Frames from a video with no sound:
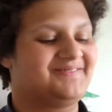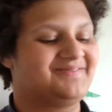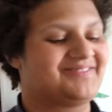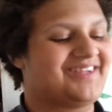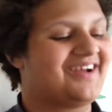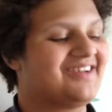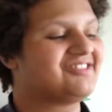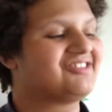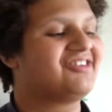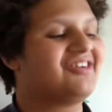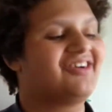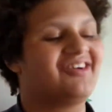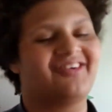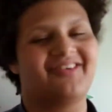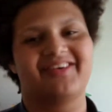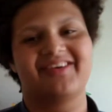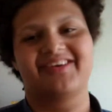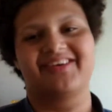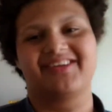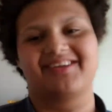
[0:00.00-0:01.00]
That's all
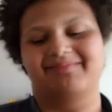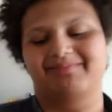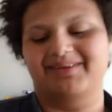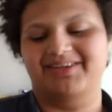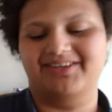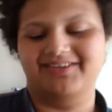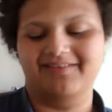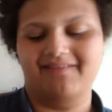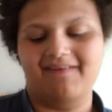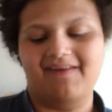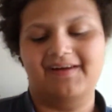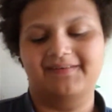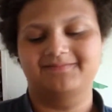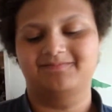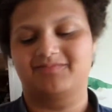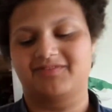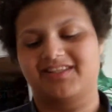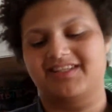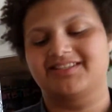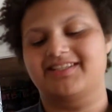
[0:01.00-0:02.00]
oil and butter.
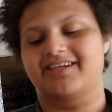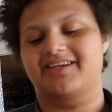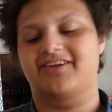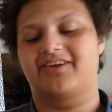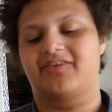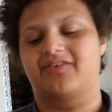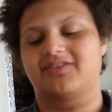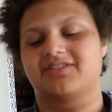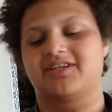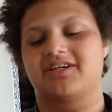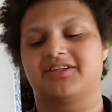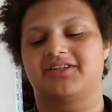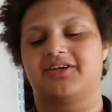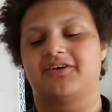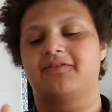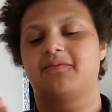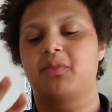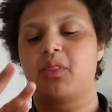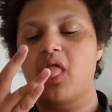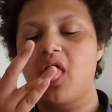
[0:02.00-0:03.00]
It tastes like a croissant
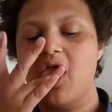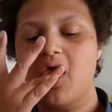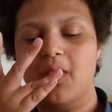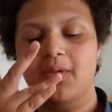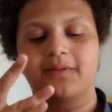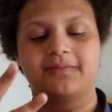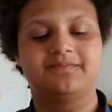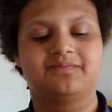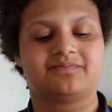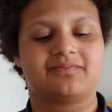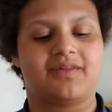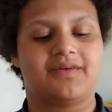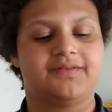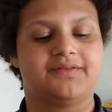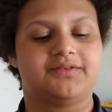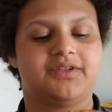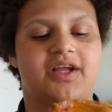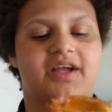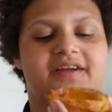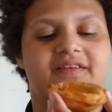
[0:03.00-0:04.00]
though.
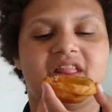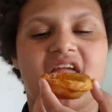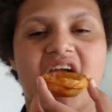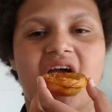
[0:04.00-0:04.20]
Okay.